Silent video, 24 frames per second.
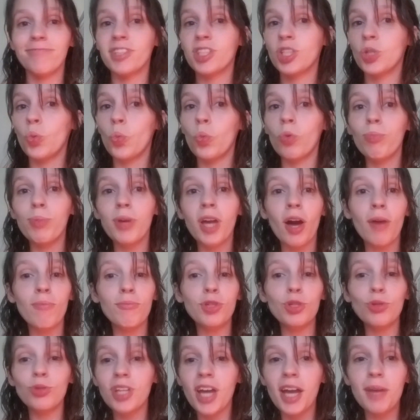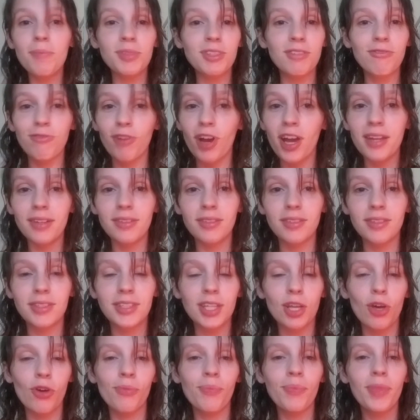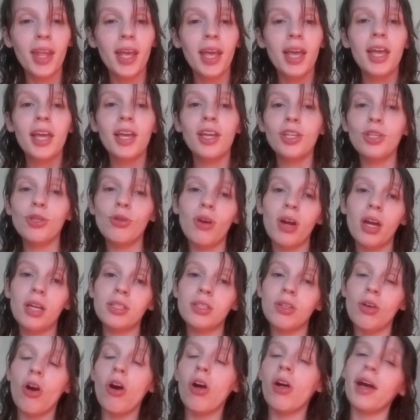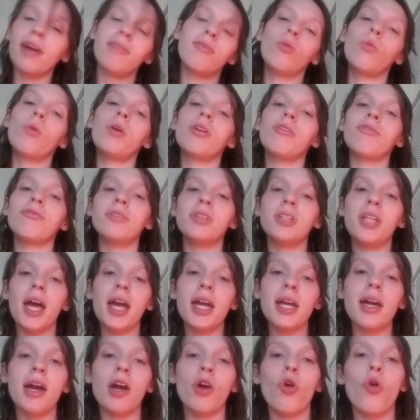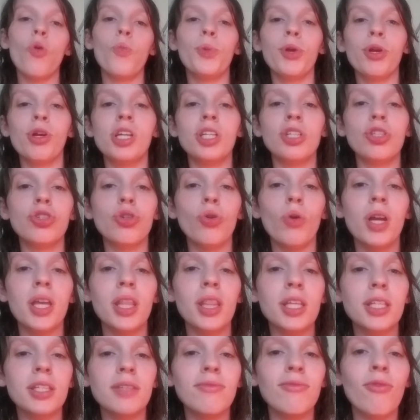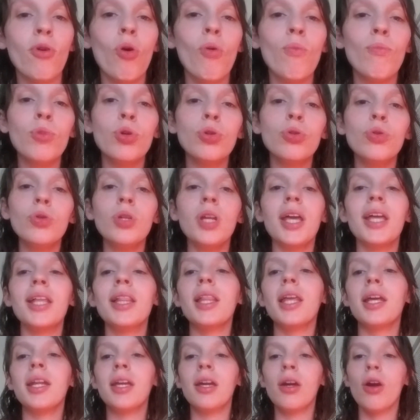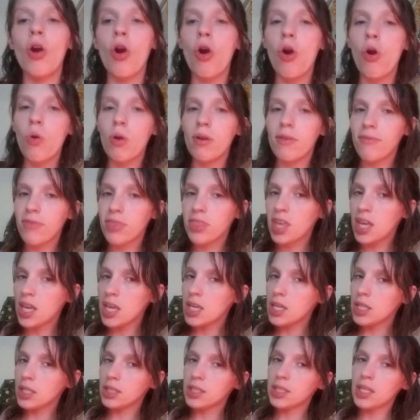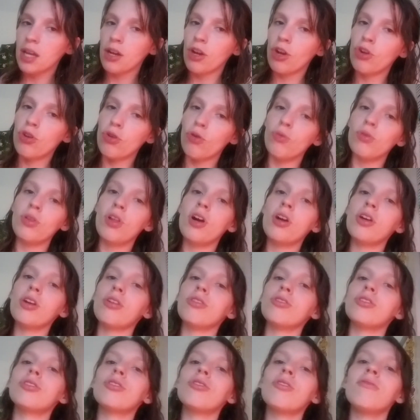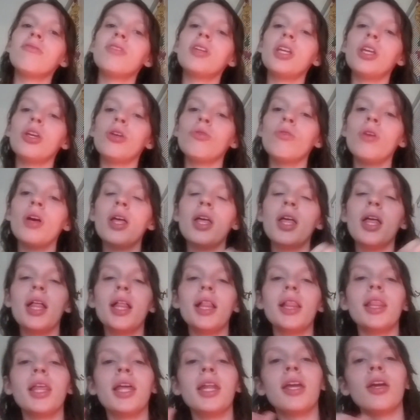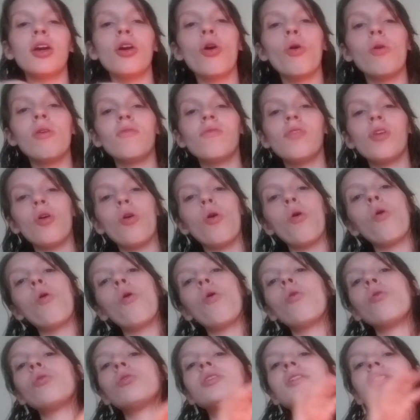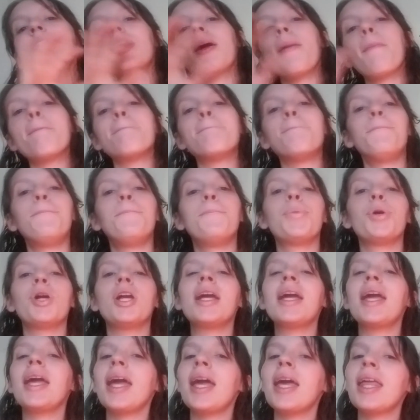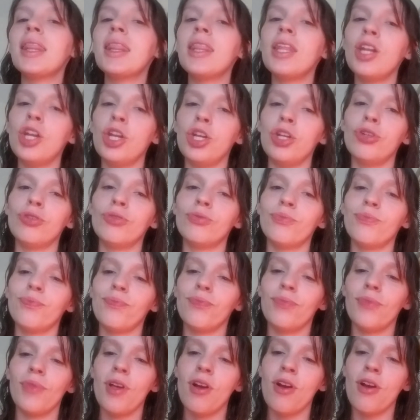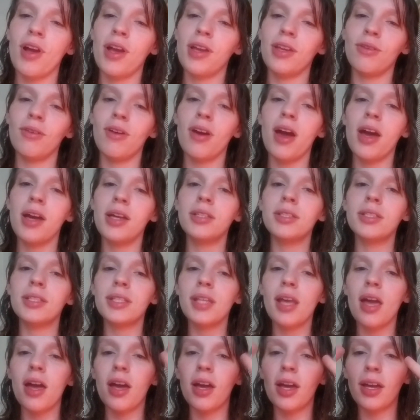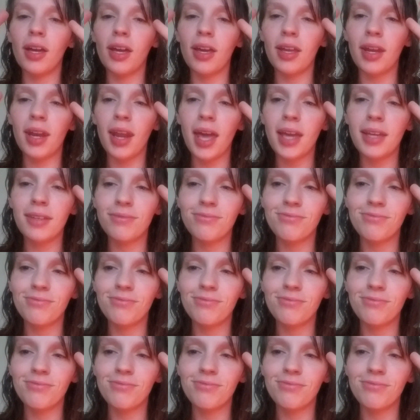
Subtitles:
we'll become new types of friends. So you guys all have a wonderful night. I hope you're enjoying this full moon and letting go of things that are no longer serving you, letting go of the old, bringing in the new. All right, you guys, good night.